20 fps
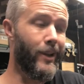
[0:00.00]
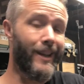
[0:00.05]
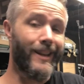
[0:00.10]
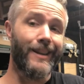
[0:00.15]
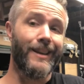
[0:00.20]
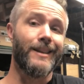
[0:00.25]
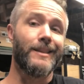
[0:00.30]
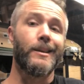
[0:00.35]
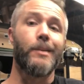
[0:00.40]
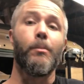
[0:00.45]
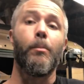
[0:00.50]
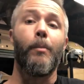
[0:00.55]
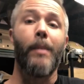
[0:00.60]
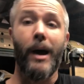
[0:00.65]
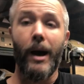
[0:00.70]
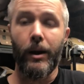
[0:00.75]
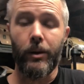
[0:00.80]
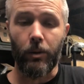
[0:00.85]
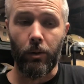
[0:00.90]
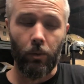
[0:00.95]
and does it
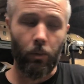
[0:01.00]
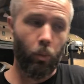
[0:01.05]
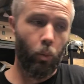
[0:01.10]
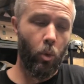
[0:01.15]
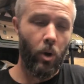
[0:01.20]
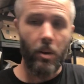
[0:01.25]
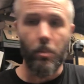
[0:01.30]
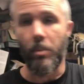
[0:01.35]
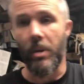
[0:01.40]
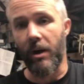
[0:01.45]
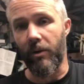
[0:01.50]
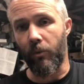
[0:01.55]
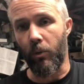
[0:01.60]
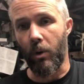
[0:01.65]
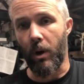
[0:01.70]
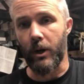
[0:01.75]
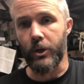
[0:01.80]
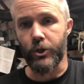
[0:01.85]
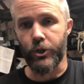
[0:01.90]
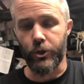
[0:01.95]
matter what bevel
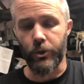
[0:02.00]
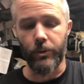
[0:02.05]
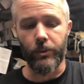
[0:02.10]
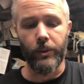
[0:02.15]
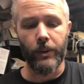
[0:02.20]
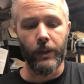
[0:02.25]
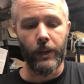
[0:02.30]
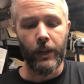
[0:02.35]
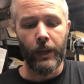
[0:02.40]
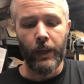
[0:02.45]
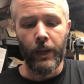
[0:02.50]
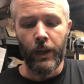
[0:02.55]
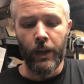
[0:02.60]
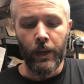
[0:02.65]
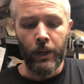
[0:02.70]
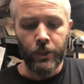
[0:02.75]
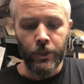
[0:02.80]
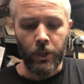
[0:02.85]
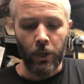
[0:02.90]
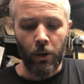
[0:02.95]
I shoot?
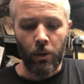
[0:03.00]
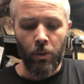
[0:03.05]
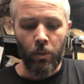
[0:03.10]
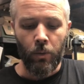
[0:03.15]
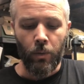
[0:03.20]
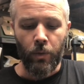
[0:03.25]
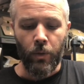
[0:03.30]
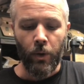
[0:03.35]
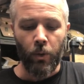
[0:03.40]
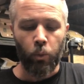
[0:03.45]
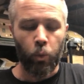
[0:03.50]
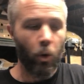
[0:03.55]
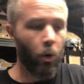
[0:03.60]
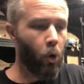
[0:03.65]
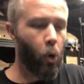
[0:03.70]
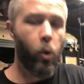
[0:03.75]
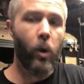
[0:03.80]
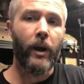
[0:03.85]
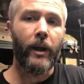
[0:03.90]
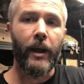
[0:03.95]
So the real
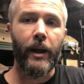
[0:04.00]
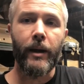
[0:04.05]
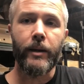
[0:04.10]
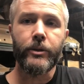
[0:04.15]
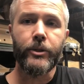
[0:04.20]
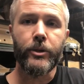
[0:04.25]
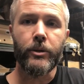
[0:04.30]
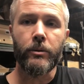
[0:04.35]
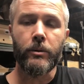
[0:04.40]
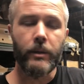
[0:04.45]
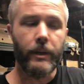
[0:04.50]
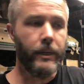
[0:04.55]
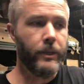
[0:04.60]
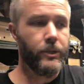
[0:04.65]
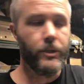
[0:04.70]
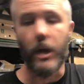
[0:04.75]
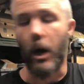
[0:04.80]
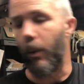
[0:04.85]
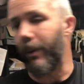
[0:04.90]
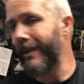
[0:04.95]
quick answer is
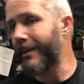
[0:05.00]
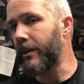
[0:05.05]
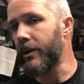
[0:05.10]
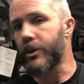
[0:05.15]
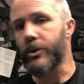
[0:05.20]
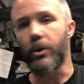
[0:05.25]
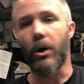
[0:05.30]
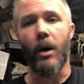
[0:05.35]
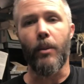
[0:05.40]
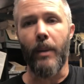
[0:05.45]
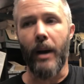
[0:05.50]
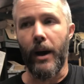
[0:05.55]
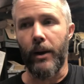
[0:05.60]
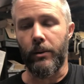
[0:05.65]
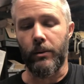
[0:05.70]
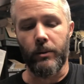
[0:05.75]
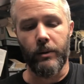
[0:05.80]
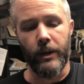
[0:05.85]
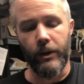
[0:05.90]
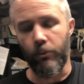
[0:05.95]
no, it does not
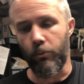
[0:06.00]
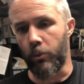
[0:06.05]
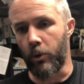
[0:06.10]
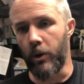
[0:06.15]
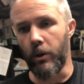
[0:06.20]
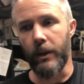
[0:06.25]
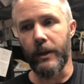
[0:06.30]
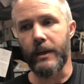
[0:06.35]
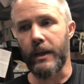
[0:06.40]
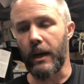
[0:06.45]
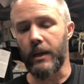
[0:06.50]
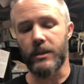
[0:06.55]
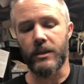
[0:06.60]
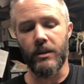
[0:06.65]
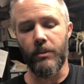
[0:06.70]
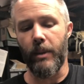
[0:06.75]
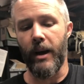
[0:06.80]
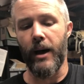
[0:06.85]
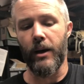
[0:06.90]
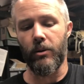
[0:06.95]
matter. It really
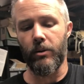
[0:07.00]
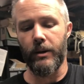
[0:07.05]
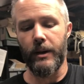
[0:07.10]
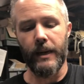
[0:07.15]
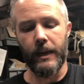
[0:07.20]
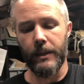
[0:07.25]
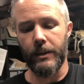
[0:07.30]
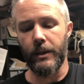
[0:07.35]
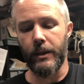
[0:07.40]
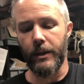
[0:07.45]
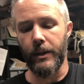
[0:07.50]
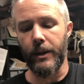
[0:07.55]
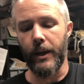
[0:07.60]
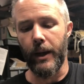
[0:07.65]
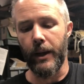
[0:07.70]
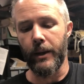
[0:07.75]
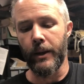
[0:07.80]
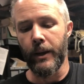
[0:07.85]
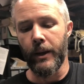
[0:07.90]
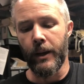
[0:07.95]
doesn't matter at the end of the
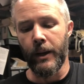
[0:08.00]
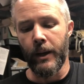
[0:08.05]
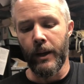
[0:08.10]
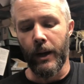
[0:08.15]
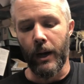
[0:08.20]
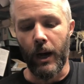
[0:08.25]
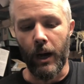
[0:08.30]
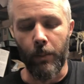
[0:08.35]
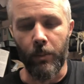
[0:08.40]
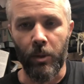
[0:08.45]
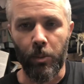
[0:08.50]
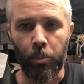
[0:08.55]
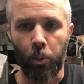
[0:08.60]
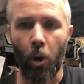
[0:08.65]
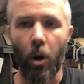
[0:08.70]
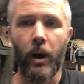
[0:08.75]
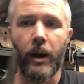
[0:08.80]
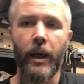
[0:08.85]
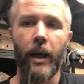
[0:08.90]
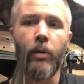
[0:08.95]
day. The
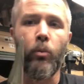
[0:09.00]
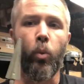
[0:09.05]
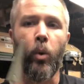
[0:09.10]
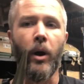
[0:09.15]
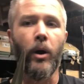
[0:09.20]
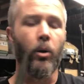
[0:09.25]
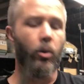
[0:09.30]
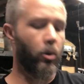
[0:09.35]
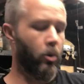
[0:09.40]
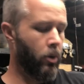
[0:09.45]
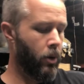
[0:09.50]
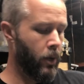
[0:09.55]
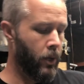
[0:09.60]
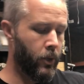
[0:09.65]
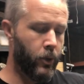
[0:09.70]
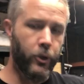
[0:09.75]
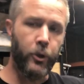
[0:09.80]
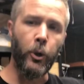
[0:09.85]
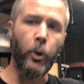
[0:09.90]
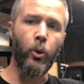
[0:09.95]
broadhead will
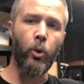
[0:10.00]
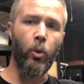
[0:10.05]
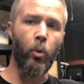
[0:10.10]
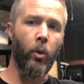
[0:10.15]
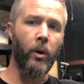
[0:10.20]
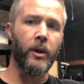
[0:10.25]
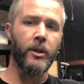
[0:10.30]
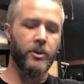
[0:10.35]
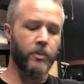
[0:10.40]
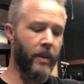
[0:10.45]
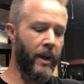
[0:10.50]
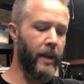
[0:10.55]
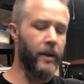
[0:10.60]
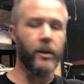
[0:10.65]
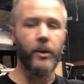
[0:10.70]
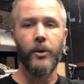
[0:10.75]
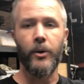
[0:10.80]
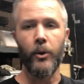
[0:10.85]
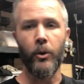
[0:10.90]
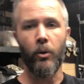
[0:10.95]
do what it's made
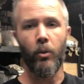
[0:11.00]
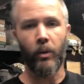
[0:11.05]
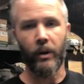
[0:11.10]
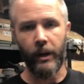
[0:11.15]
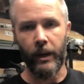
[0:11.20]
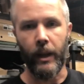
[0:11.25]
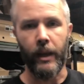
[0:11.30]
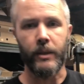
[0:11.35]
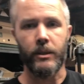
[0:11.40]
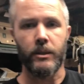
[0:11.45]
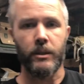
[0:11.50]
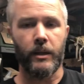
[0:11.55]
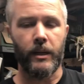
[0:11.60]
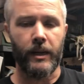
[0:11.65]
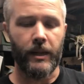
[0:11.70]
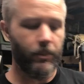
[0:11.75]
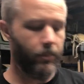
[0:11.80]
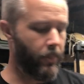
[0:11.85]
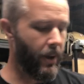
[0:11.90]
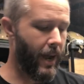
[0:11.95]
to do when it hits and
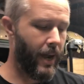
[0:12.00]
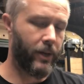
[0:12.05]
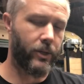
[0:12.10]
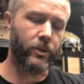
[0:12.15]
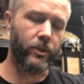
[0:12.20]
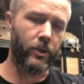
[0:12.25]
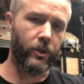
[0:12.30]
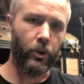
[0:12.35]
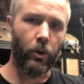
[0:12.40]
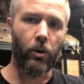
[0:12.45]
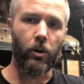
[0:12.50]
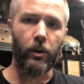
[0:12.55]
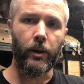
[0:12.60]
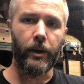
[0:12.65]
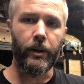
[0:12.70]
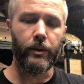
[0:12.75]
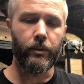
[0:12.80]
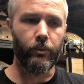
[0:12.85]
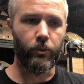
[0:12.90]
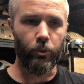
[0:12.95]
impacts a
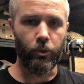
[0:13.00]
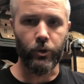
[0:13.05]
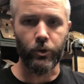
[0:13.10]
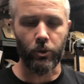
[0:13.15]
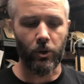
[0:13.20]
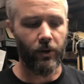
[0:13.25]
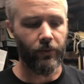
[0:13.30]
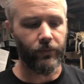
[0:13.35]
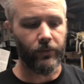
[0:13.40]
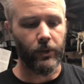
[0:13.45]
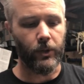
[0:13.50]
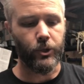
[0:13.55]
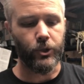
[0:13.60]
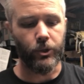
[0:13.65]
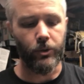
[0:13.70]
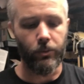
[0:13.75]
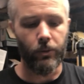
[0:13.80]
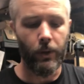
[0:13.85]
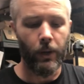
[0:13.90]
target through soft tissue.